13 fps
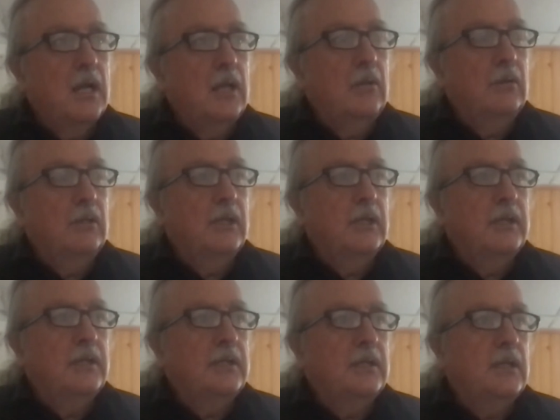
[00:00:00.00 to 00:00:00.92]
you look at
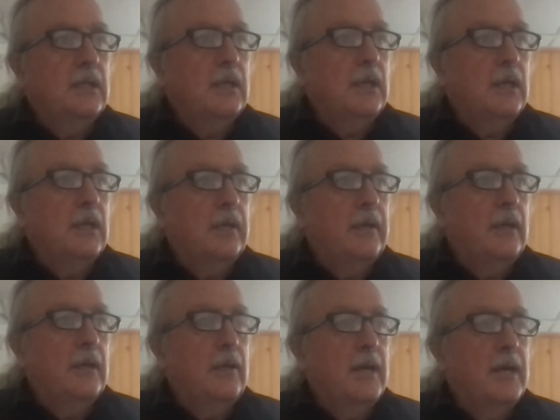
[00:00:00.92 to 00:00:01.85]
the
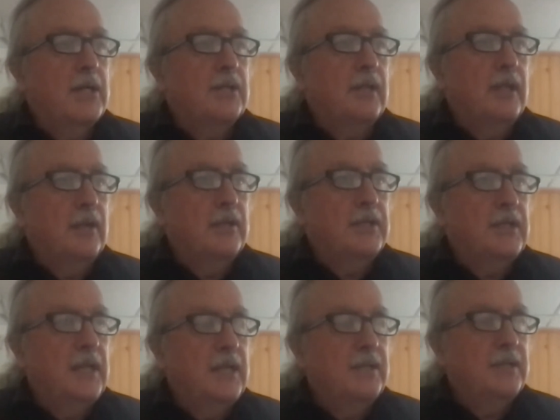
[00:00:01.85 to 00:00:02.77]
International
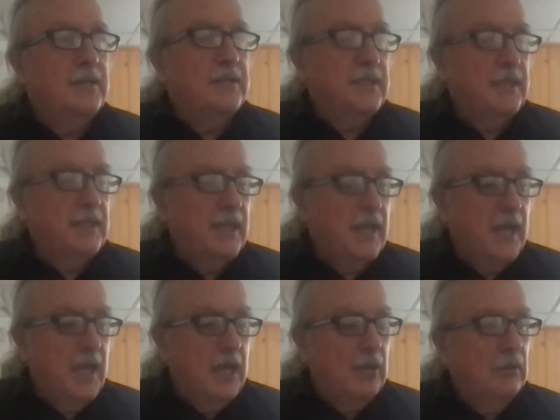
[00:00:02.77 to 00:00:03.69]
Energy Agency,
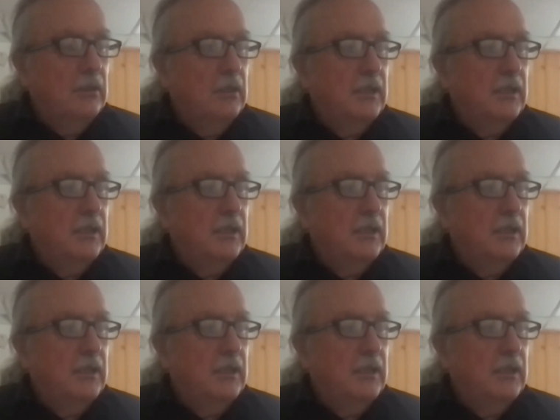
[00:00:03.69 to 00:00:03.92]
you look